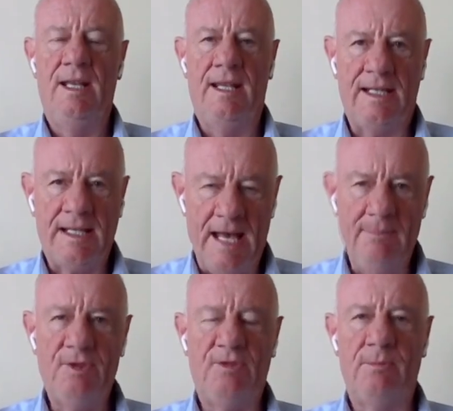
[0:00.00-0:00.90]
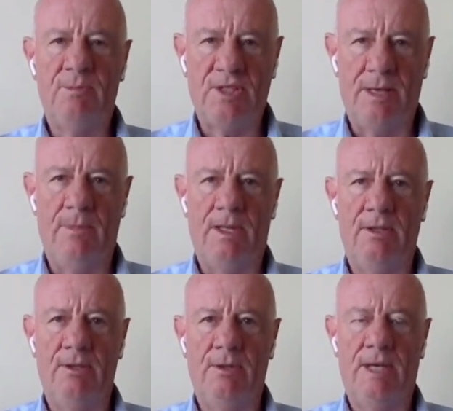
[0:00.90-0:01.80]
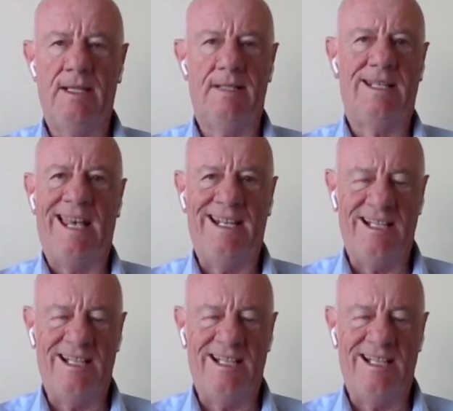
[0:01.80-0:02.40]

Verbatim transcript: that comes from someone who has an